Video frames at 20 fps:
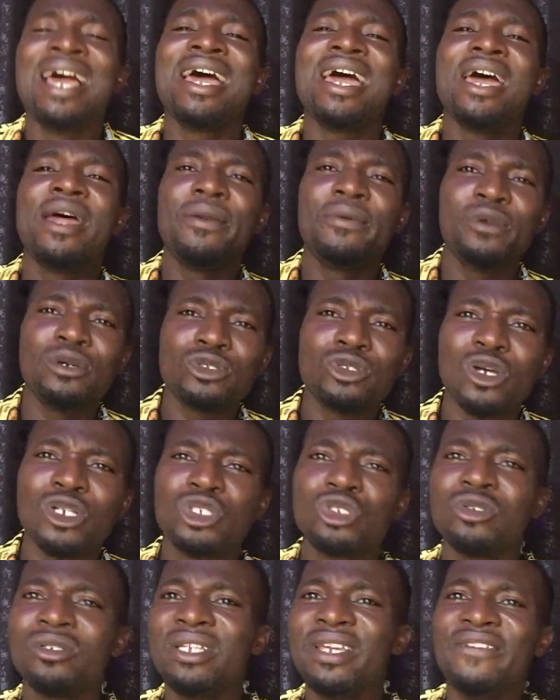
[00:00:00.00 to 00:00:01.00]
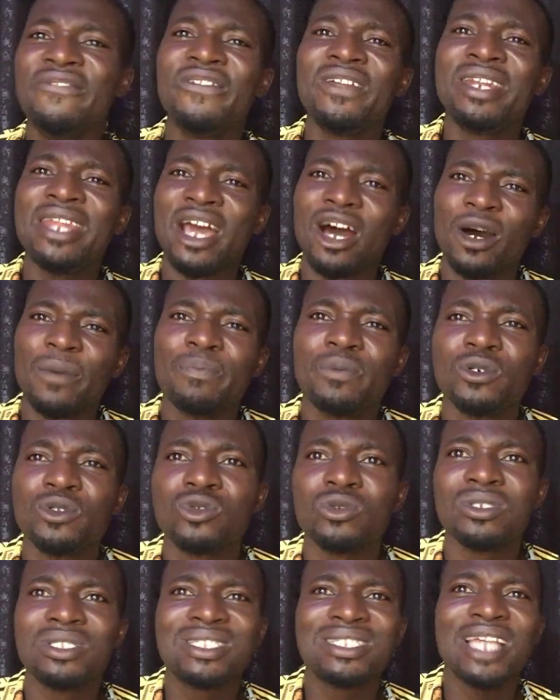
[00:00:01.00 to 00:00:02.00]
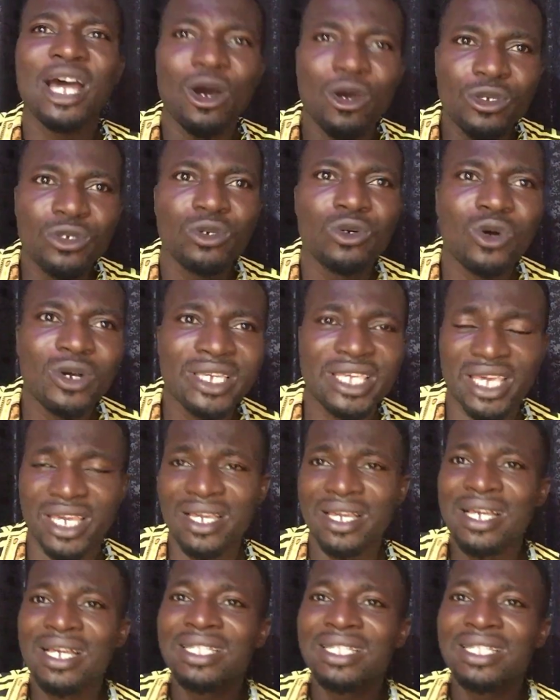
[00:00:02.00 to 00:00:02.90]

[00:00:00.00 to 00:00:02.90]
a realtor should even help you to tell you, okay,